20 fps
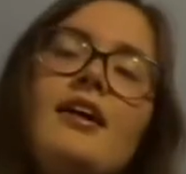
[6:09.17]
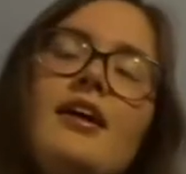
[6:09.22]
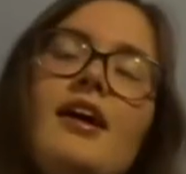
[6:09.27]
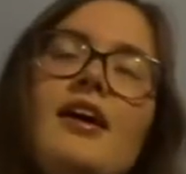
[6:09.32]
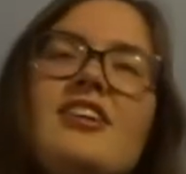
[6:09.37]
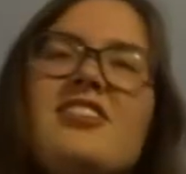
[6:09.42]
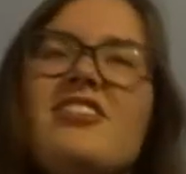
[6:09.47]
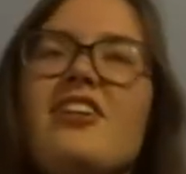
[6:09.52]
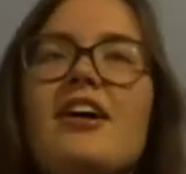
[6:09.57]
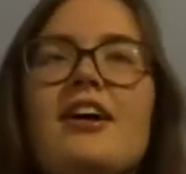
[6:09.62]
I
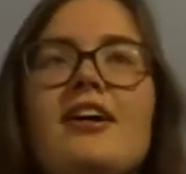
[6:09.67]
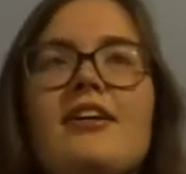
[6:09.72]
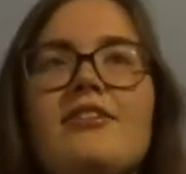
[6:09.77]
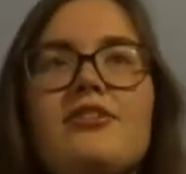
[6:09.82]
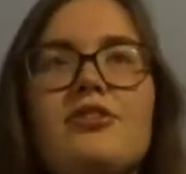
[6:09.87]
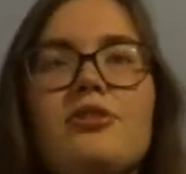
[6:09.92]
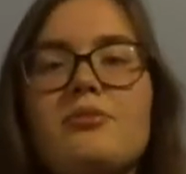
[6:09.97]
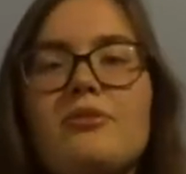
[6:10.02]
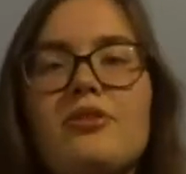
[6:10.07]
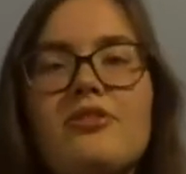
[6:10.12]
cry at
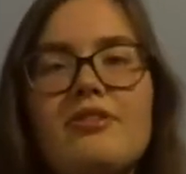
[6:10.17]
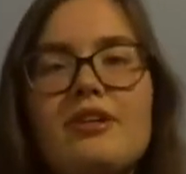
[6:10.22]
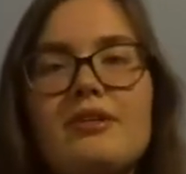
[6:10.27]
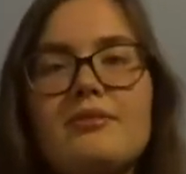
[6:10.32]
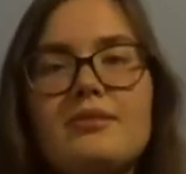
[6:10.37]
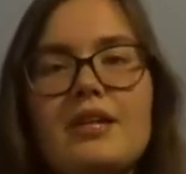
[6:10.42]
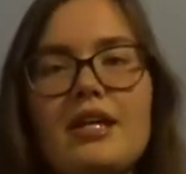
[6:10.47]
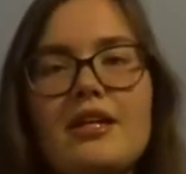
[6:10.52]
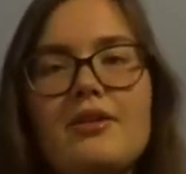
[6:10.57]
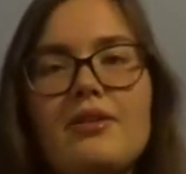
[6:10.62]
normal films
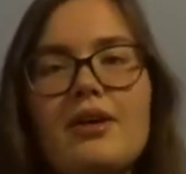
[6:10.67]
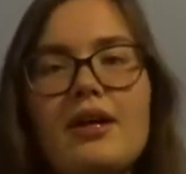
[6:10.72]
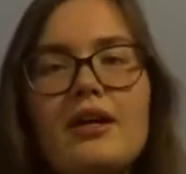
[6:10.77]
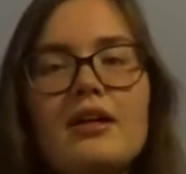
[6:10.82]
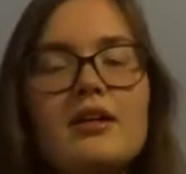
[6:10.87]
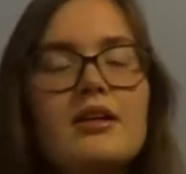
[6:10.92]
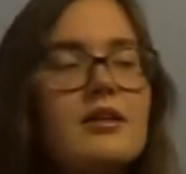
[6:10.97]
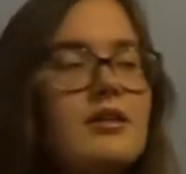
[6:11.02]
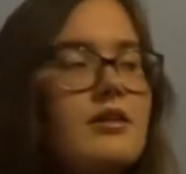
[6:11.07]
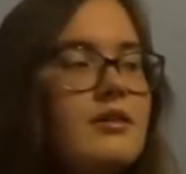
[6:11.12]
anyway.
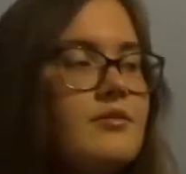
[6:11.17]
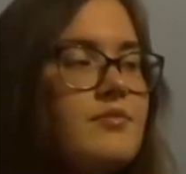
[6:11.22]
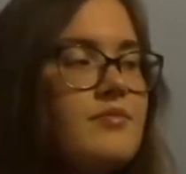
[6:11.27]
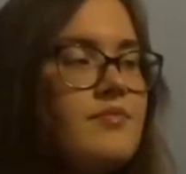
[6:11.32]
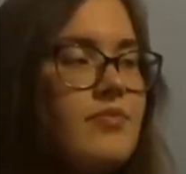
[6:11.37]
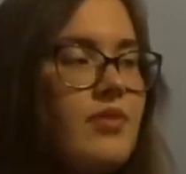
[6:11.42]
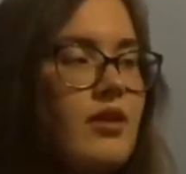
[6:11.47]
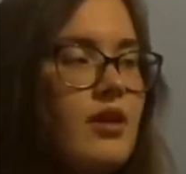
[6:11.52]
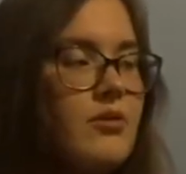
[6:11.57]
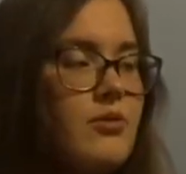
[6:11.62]

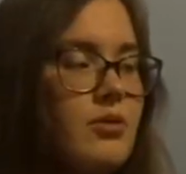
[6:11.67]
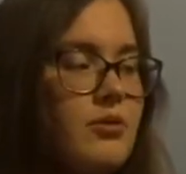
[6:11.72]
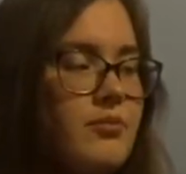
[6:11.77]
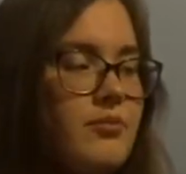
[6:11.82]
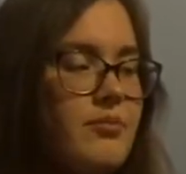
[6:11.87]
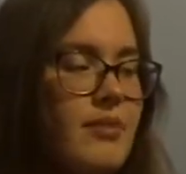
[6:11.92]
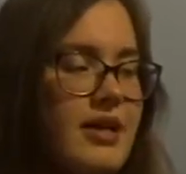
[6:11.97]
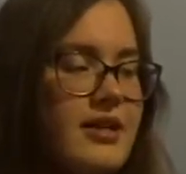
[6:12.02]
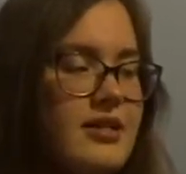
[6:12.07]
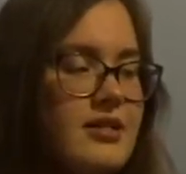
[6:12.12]
Wouldn't
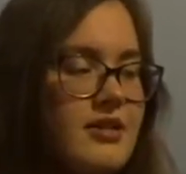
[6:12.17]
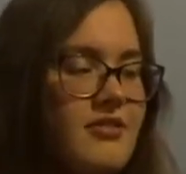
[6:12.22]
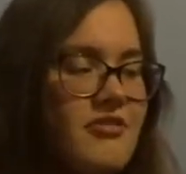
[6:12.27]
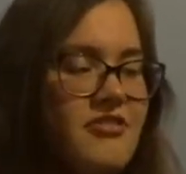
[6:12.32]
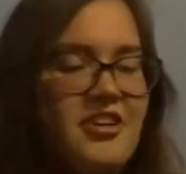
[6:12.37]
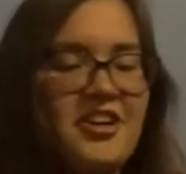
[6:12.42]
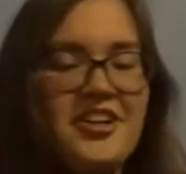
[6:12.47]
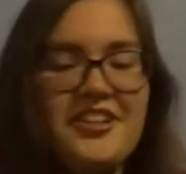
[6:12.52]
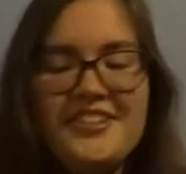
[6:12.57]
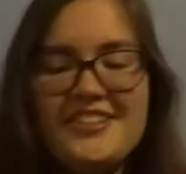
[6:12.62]
make a
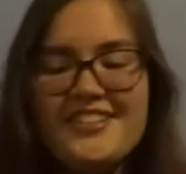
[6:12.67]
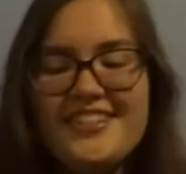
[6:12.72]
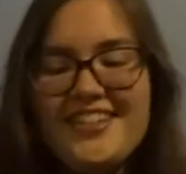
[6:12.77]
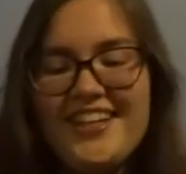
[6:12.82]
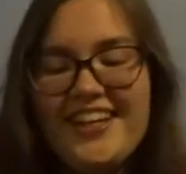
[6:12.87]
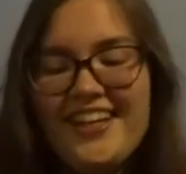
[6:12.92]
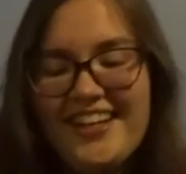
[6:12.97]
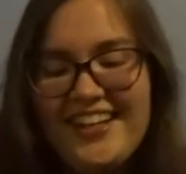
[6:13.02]
difference.